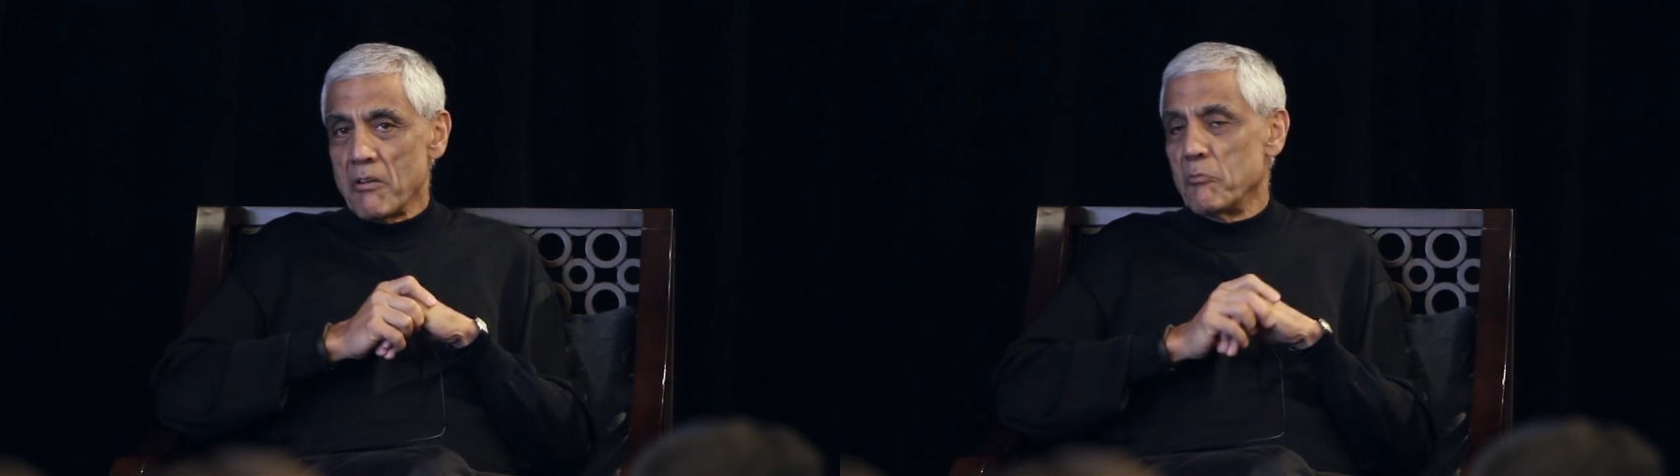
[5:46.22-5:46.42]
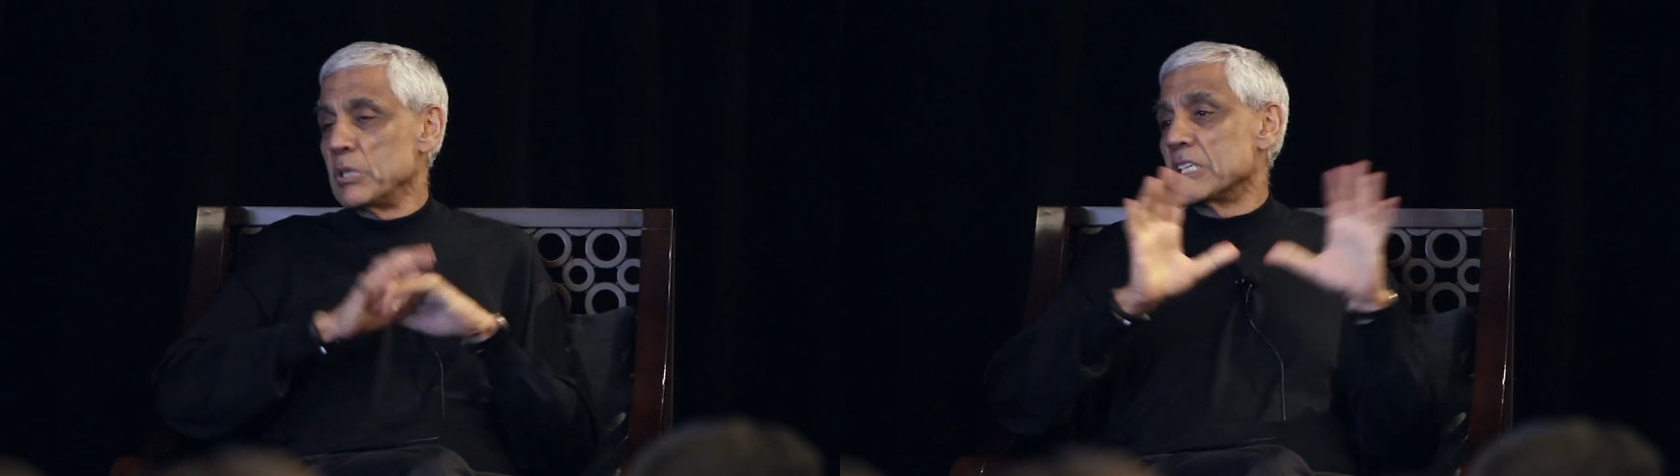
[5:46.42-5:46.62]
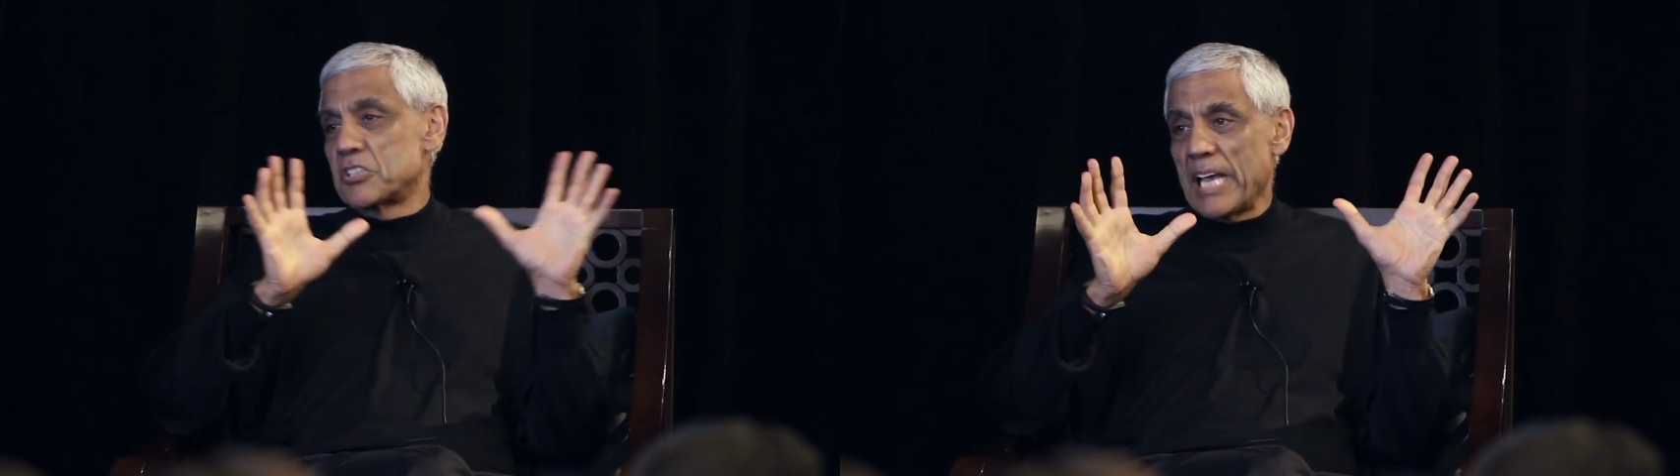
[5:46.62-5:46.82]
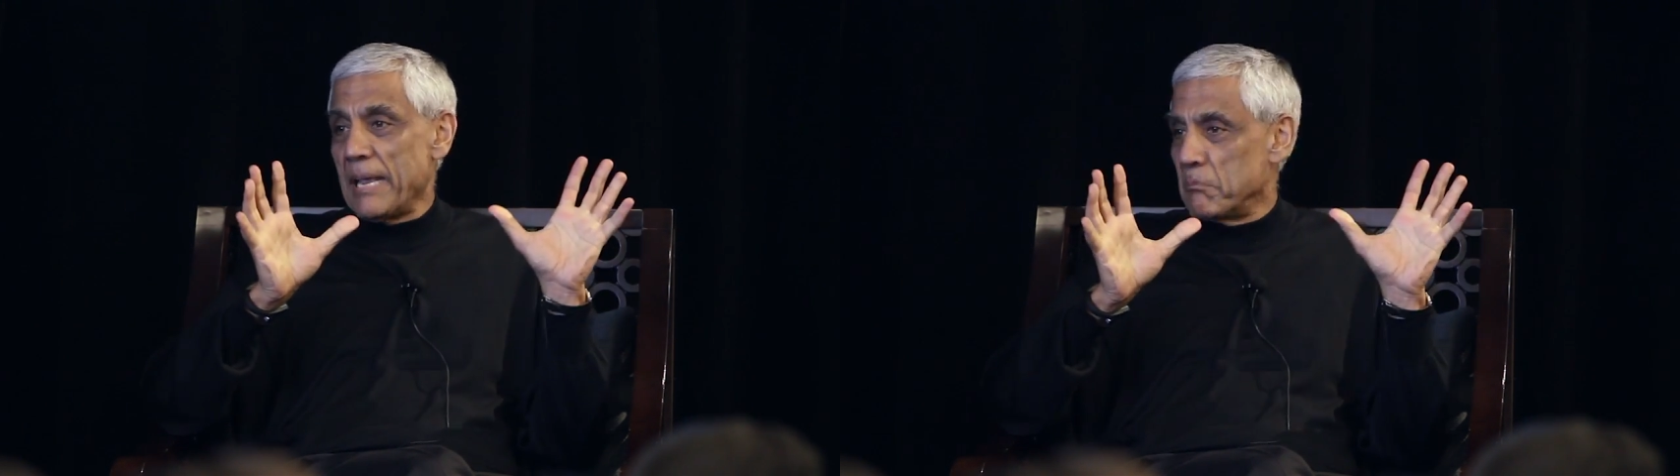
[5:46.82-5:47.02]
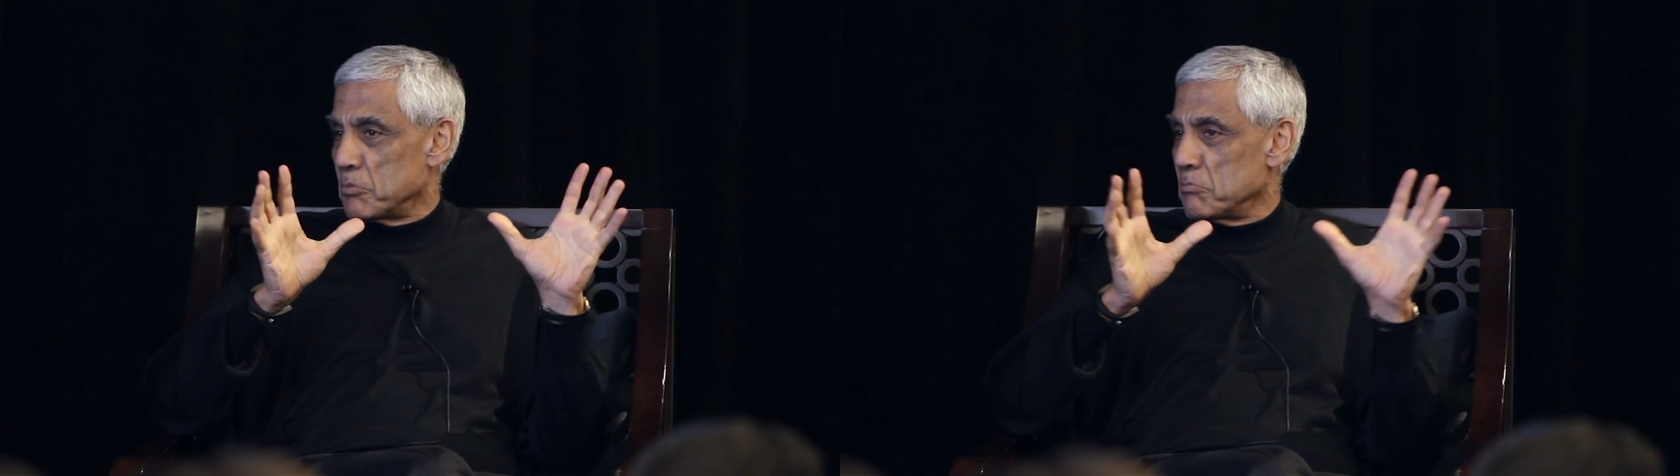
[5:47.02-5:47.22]
with the
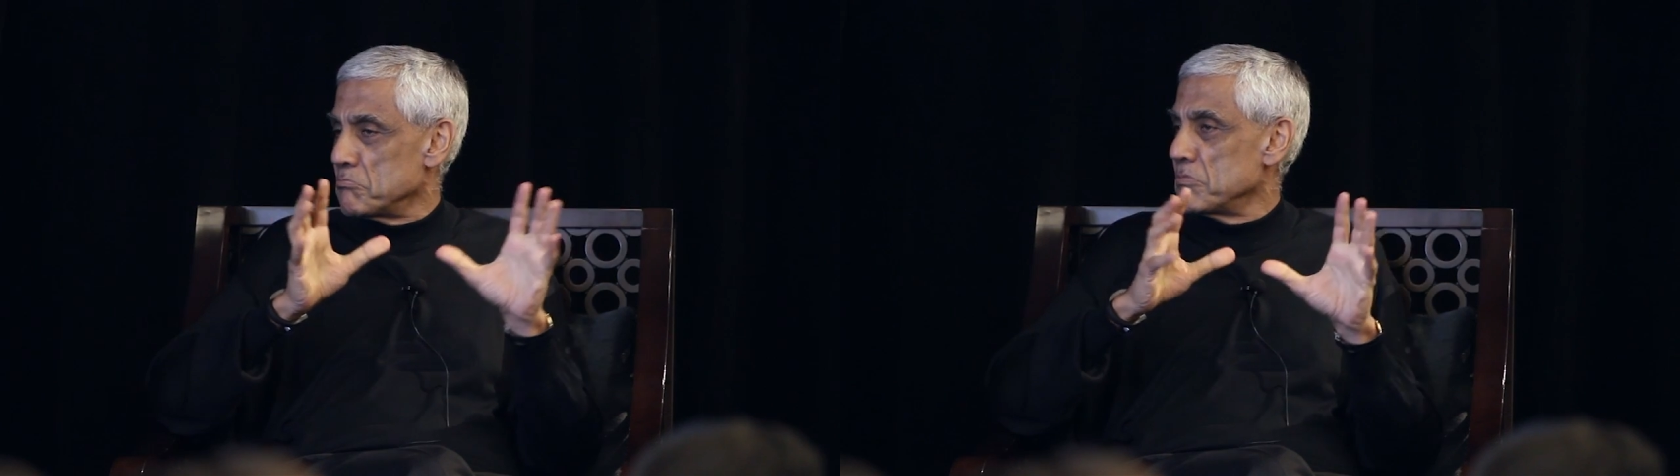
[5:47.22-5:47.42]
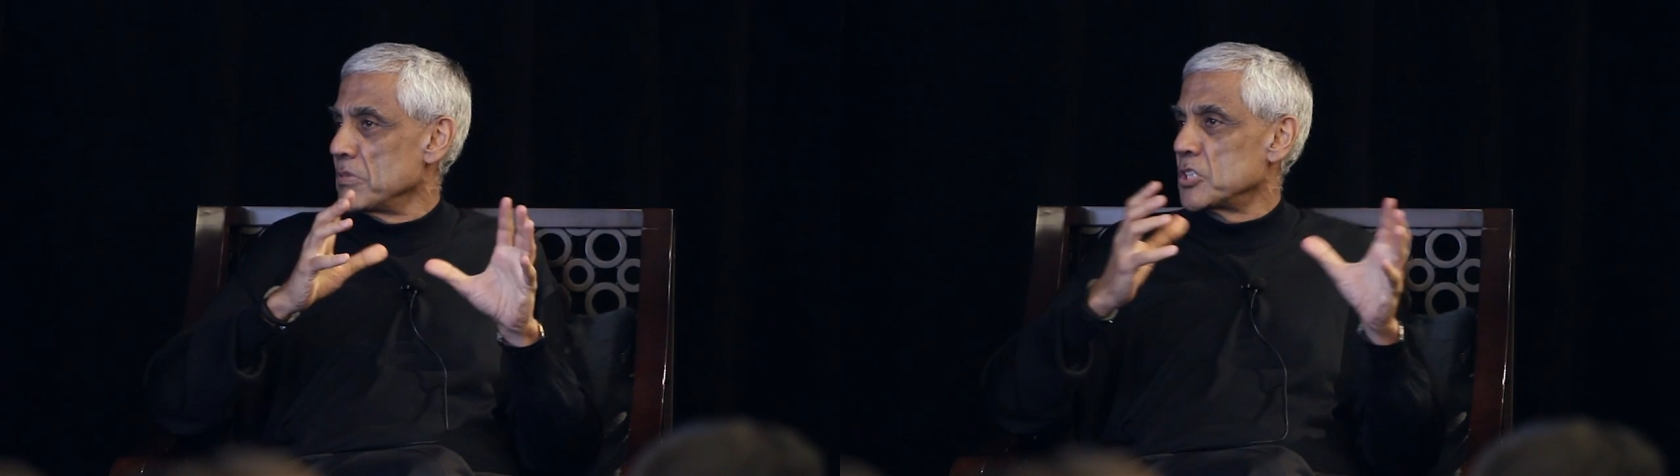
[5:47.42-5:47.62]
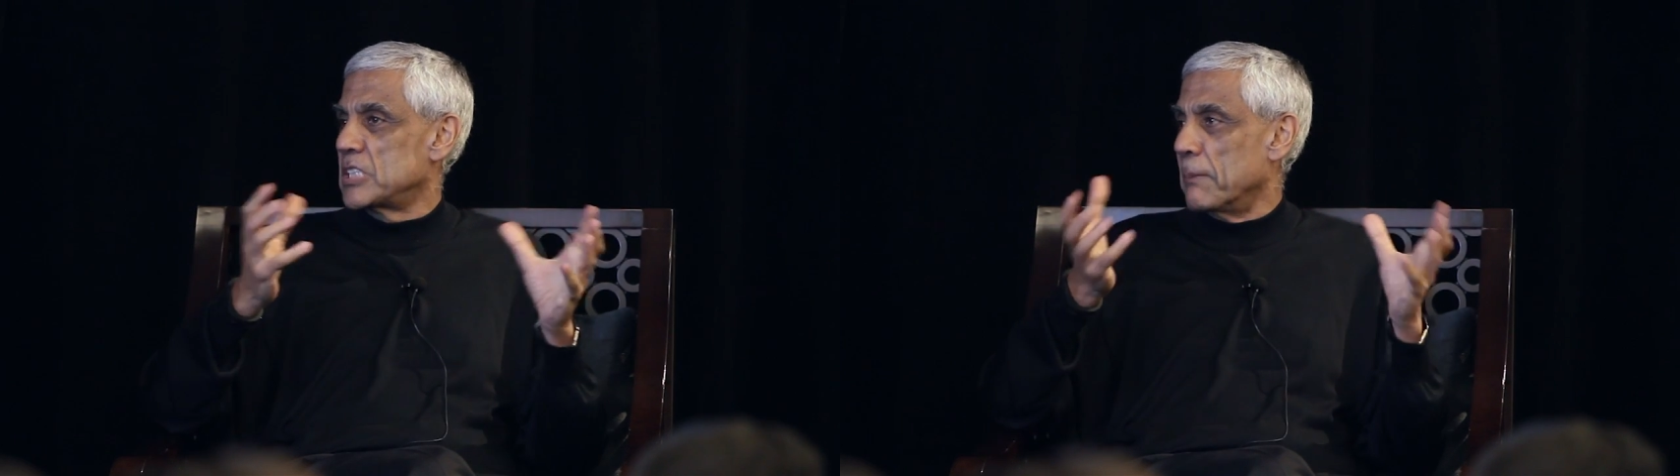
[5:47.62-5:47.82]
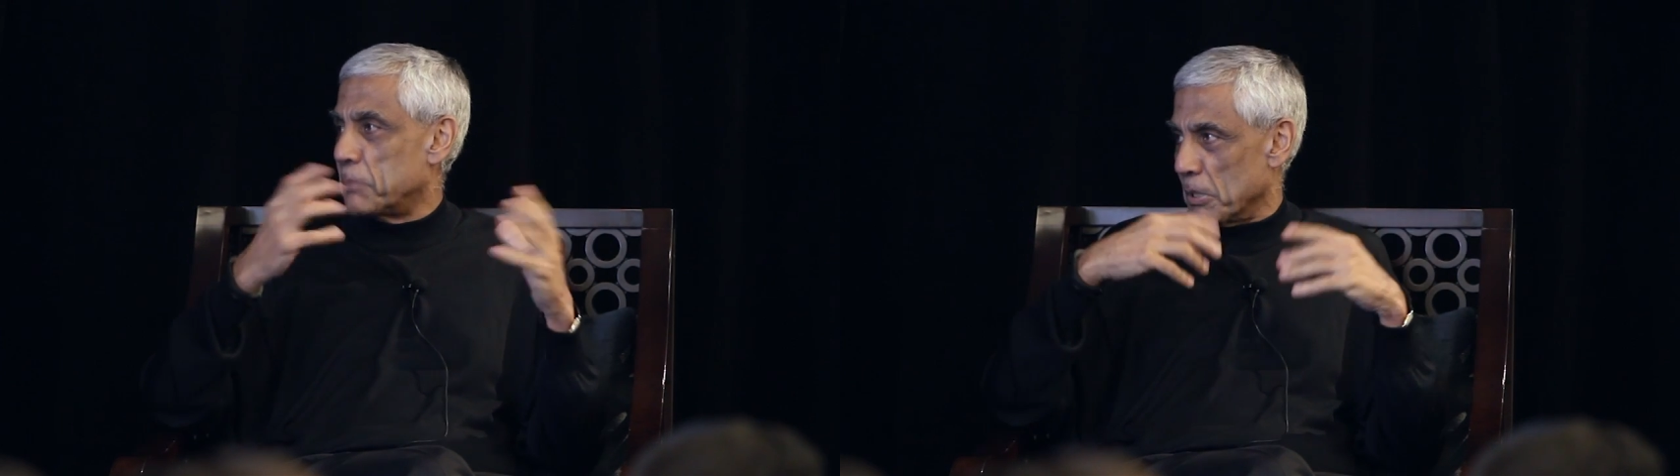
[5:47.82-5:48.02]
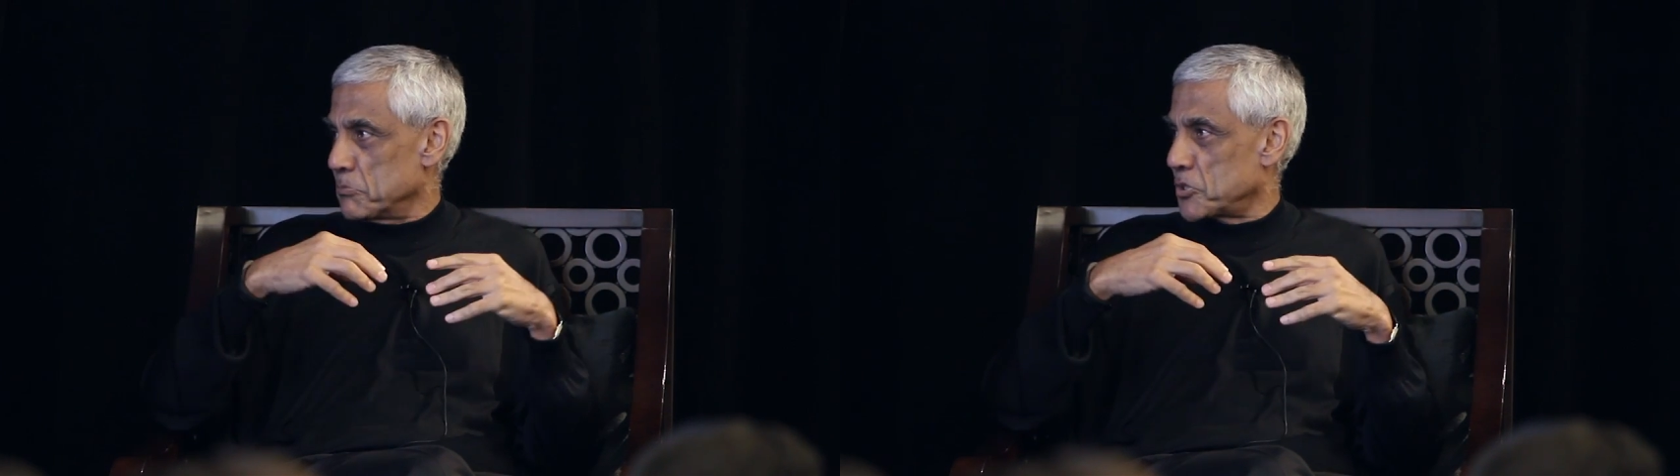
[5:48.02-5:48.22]
same
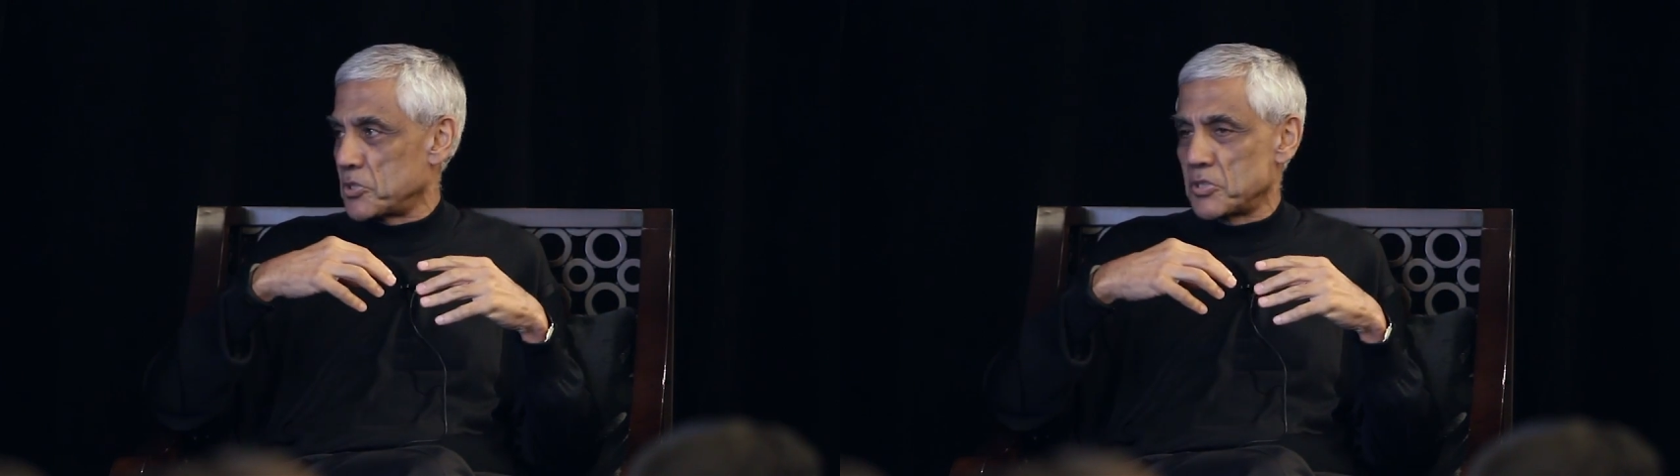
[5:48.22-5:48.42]
symptoms,